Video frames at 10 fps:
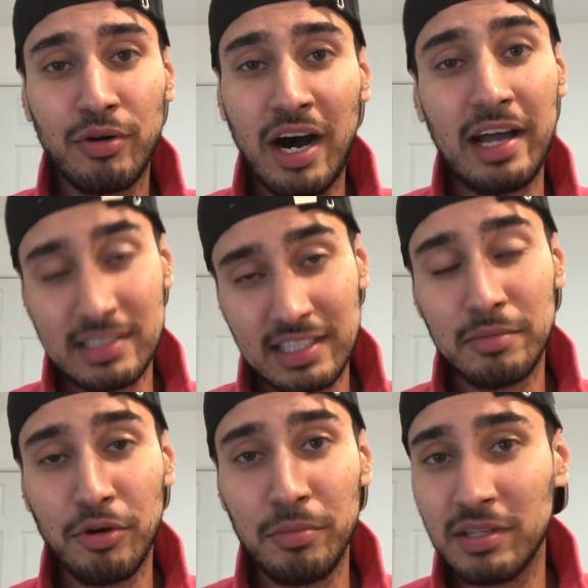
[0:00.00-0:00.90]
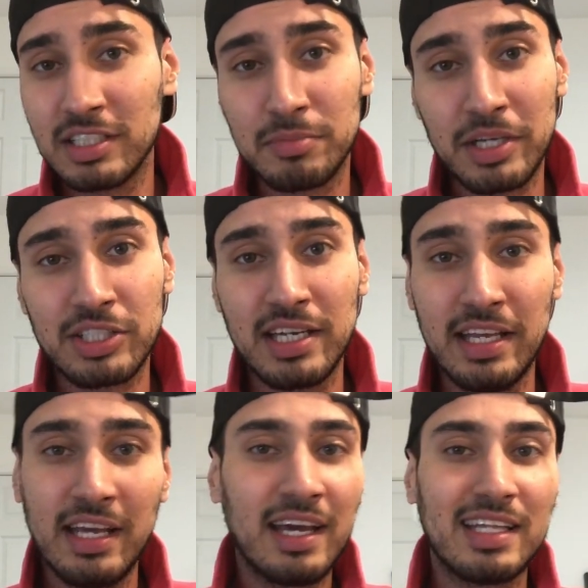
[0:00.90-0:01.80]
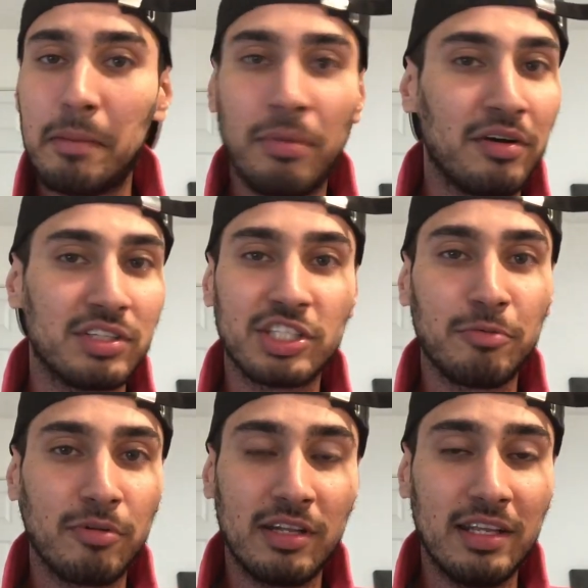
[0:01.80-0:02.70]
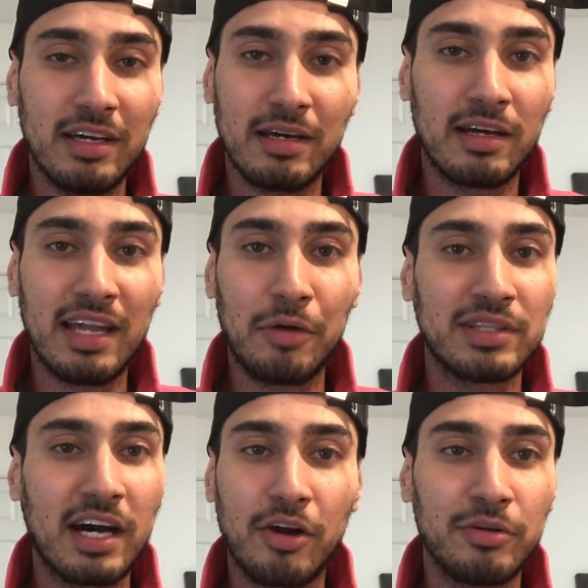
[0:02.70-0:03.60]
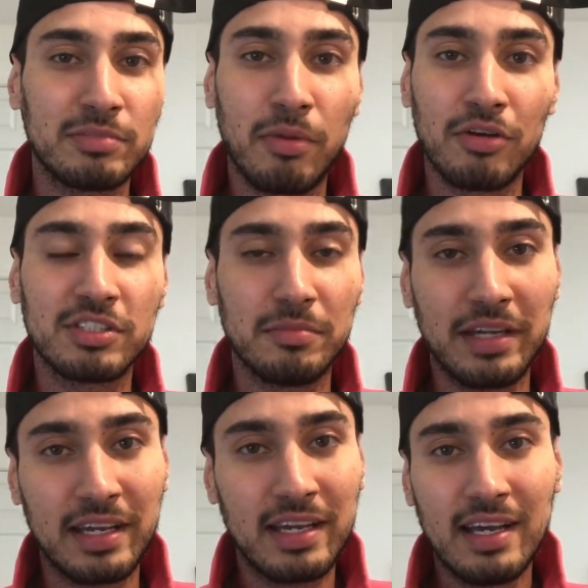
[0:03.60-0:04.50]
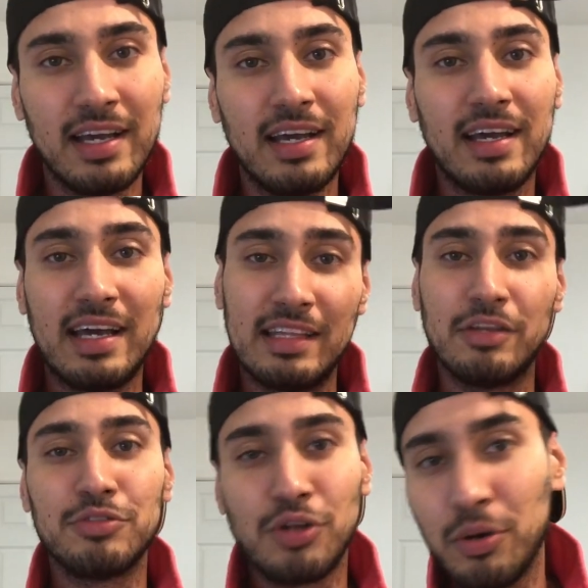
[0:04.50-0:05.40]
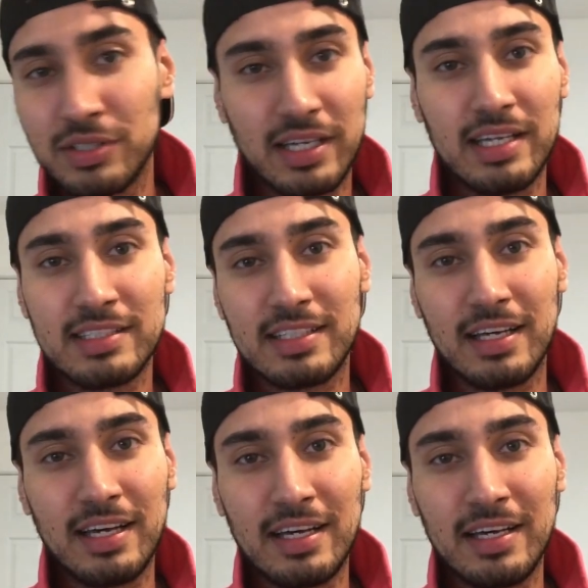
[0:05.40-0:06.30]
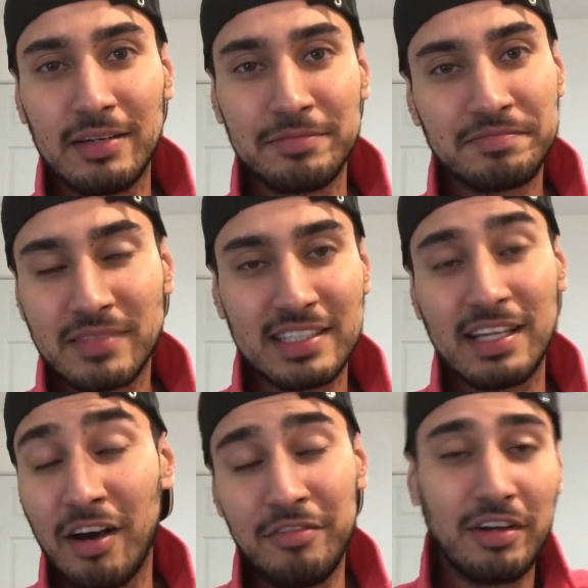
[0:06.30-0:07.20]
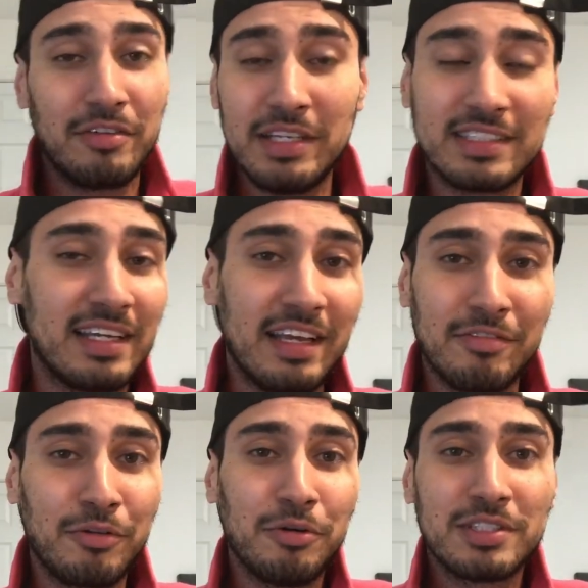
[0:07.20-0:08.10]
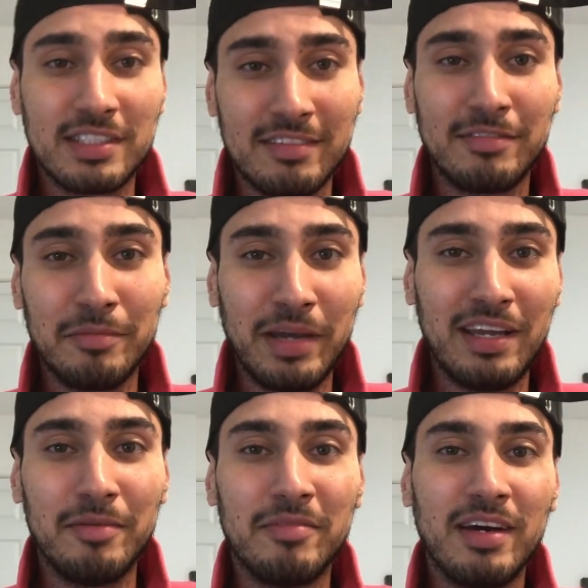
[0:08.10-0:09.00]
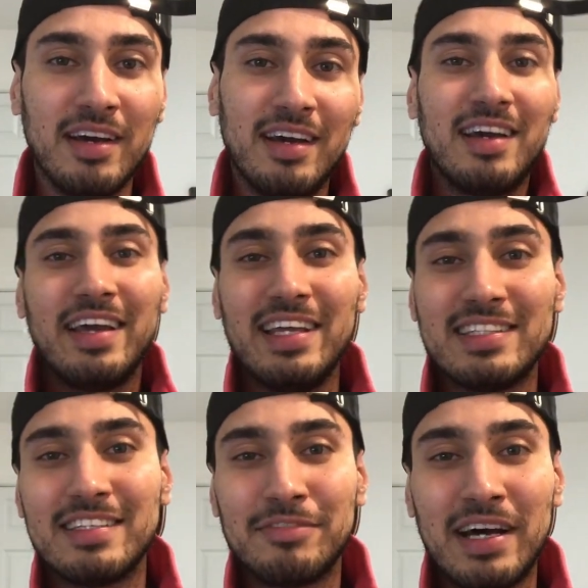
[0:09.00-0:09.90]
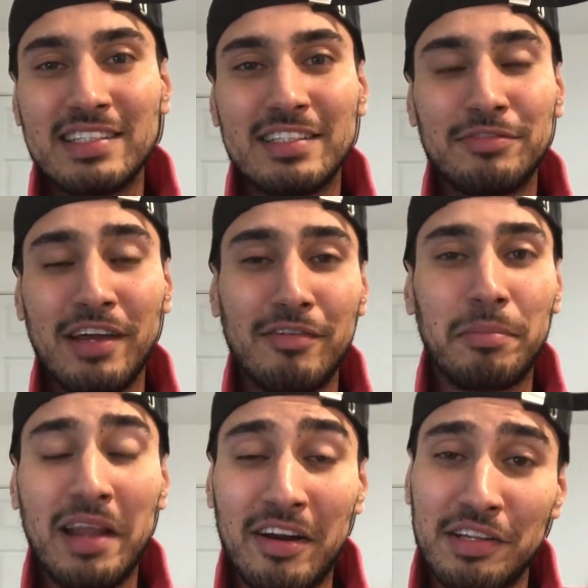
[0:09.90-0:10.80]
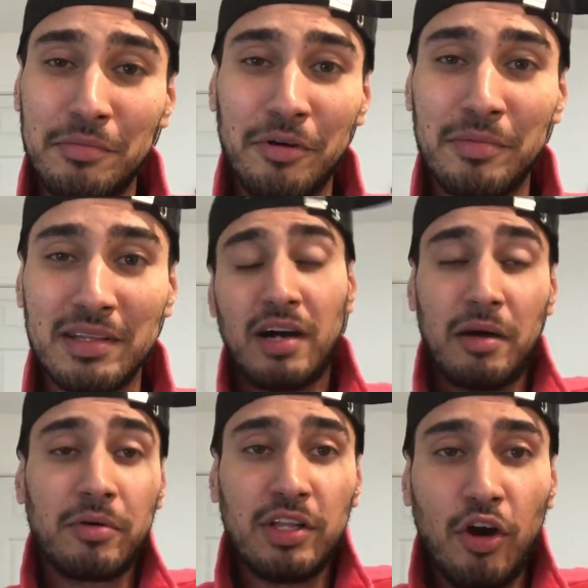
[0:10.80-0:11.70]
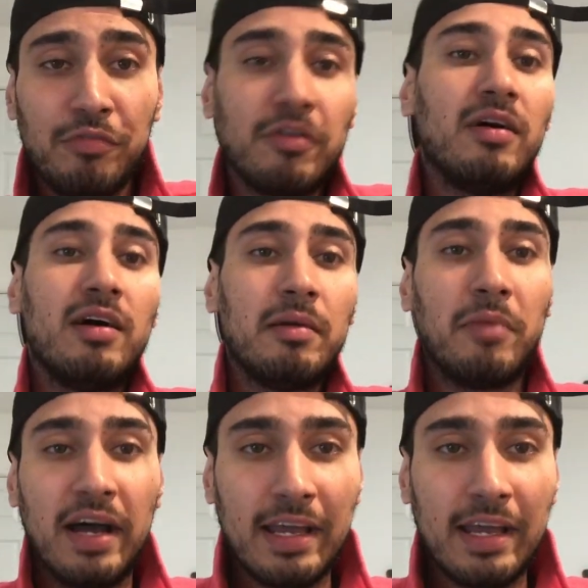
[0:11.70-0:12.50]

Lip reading: heights at the moment, especially that partnership with Lautaro is blossoming, and those goals against Slavia recently of course have made him Inter fans' favourite player at the moment. But I'm going to offer my